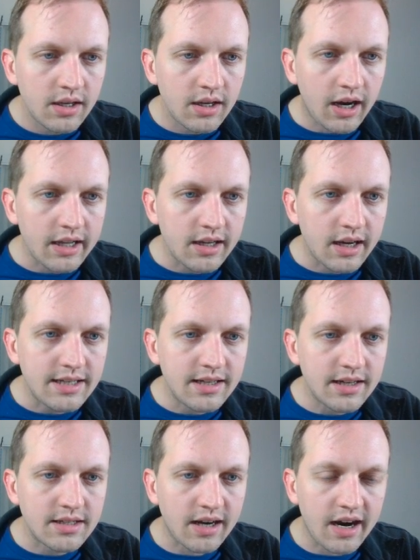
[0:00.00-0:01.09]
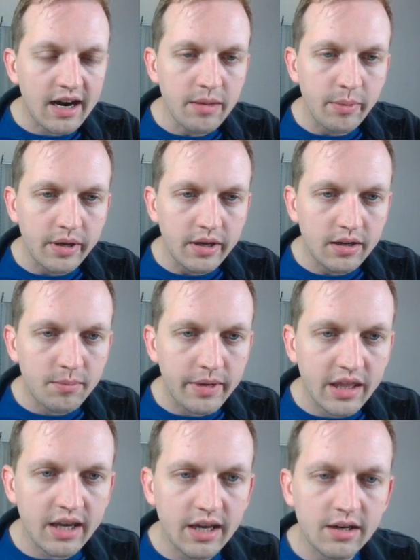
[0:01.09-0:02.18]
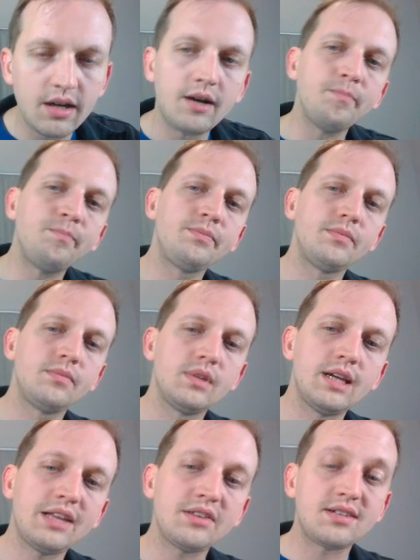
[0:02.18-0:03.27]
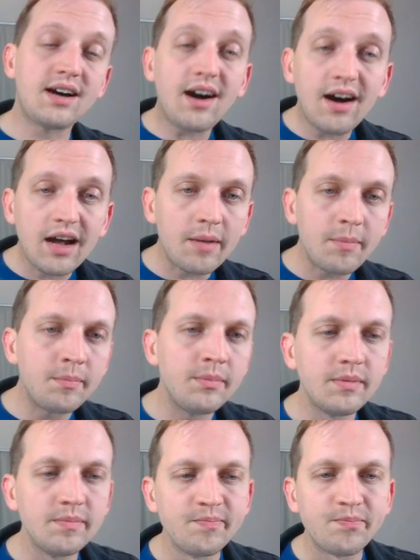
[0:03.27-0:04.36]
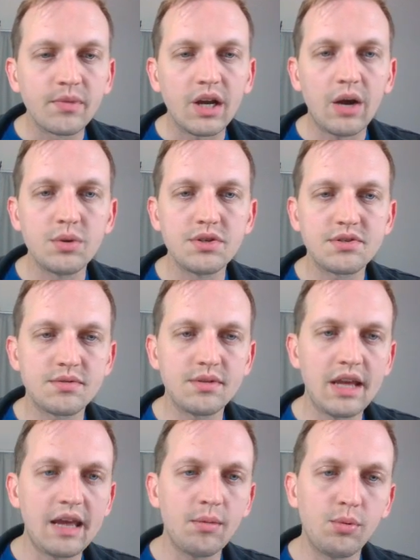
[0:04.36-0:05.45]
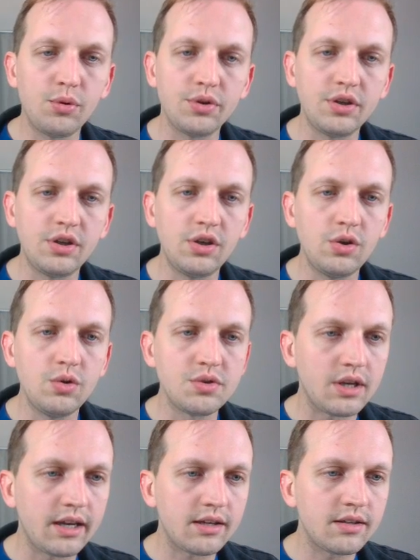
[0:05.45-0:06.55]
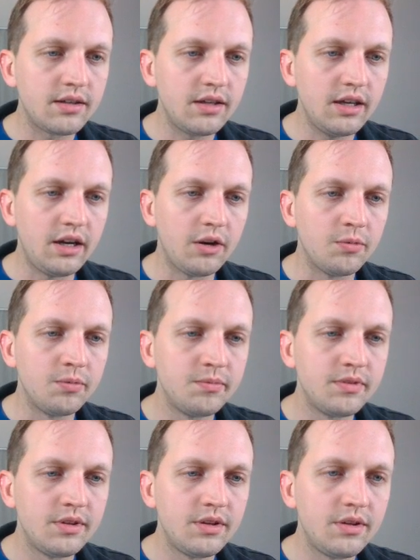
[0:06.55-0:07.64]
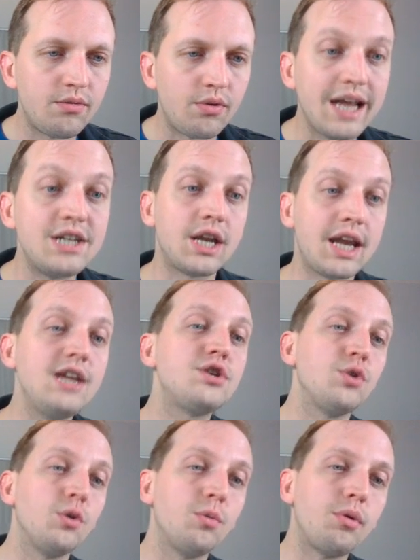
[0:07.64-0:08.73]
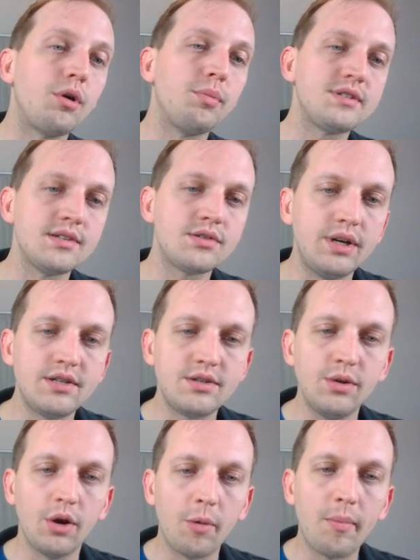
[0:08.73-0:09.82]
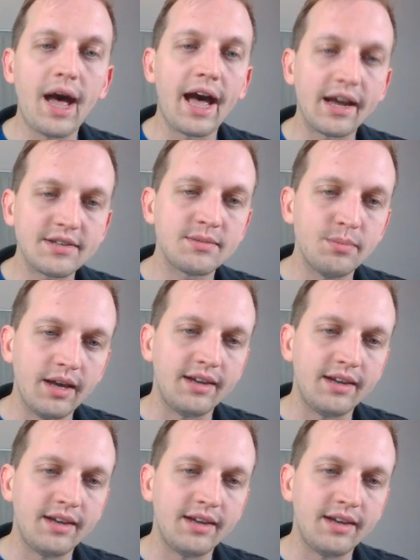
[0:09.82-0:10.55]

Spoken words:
did a tiny bit back then, and at the time I was able to use, like, for educational purposes, 3D Studio Max, but